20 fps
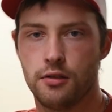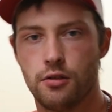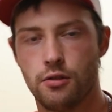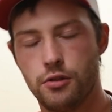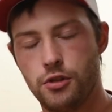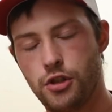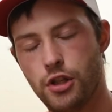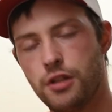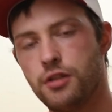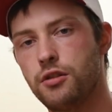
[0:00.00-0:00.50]
So
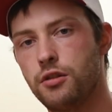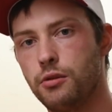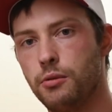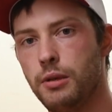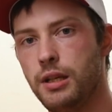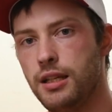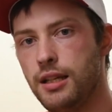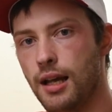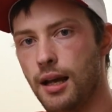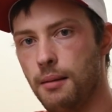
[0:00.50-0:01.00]
just to
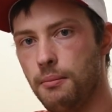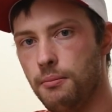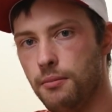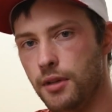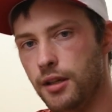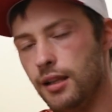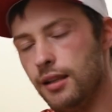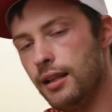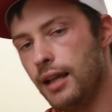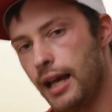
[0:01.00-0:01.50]
recap,
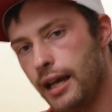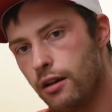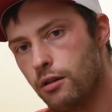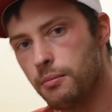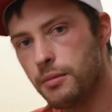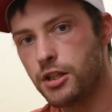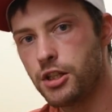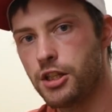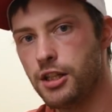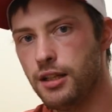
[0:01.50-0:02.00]
a lighter
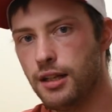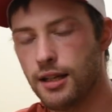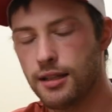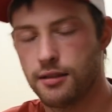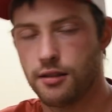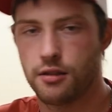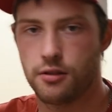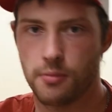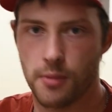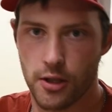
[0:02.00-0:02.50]
machine
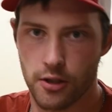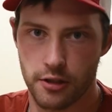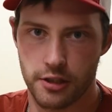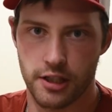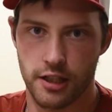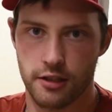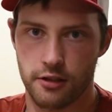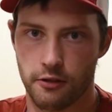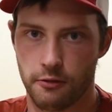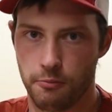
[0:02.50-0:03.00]
has a smaller
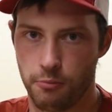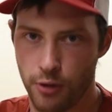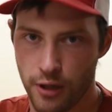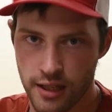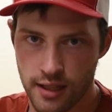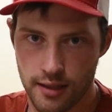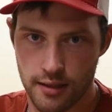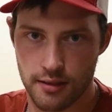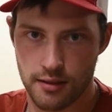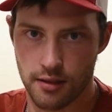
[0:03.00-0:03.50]
chance of
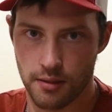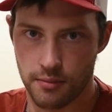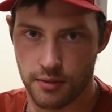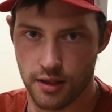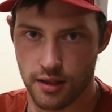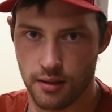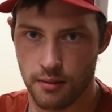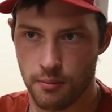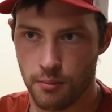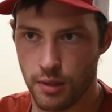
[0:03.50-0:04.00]
breaking
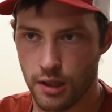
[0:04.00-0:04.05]
something